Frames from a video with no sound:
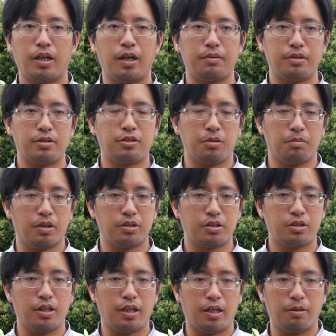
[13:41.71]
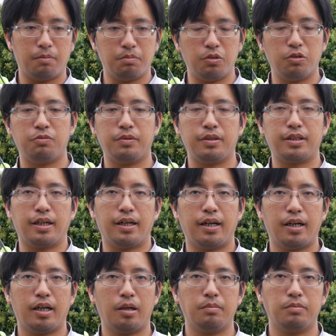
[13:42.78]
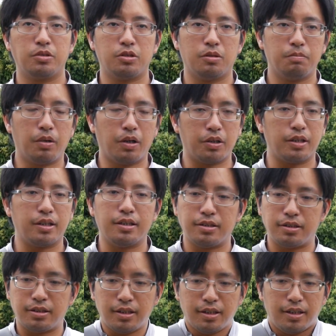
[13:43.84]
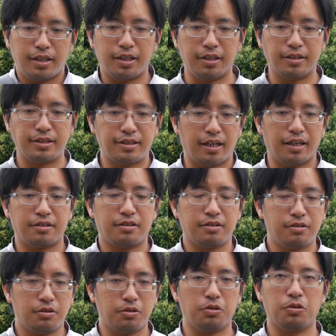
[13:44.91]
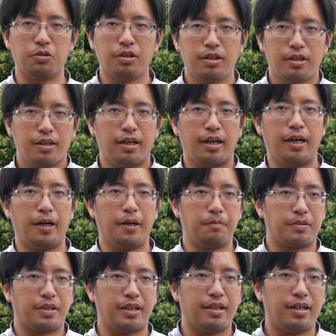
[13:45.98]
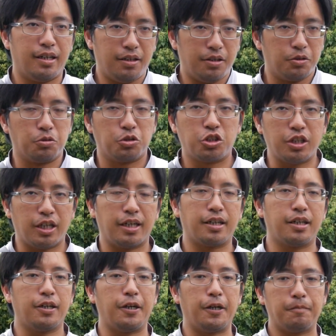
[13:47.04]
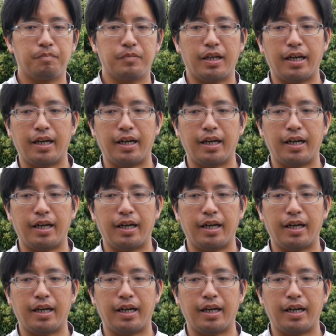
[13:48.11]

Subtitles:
There's too much movement in your arms, your body is starting to get a little shaky.